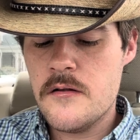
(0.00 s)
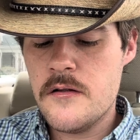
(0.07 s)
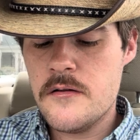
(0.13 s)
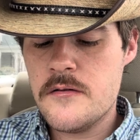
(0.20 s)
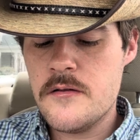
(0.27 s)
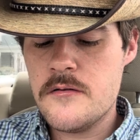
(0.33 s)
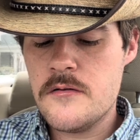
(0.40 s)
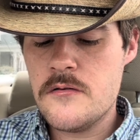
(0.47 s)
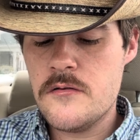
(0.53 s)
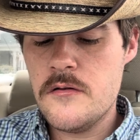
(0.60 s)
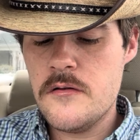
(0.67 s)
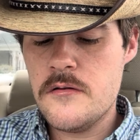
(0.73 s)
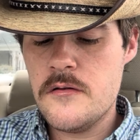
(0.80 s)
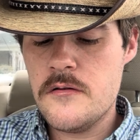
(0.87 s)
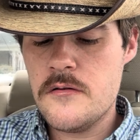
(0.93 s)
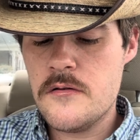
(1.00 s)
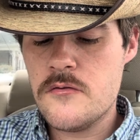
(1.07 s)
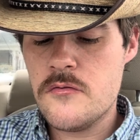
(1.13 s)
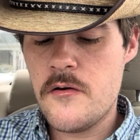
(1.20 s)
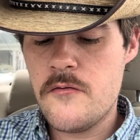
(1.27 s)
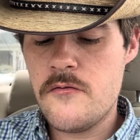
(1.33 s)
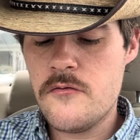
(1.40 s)
Is this a
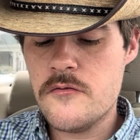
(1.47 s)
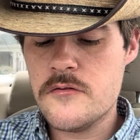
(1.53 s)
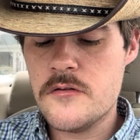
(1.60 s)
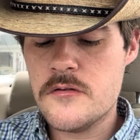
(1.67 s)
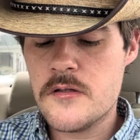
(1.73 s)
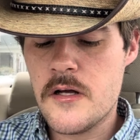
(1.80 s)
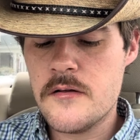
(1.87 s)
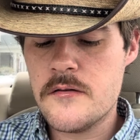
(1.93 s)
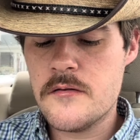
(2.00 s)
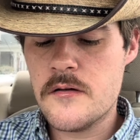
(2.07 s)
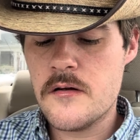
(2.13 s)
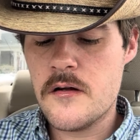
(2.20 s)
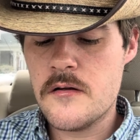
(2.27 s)
truffle or is this icing?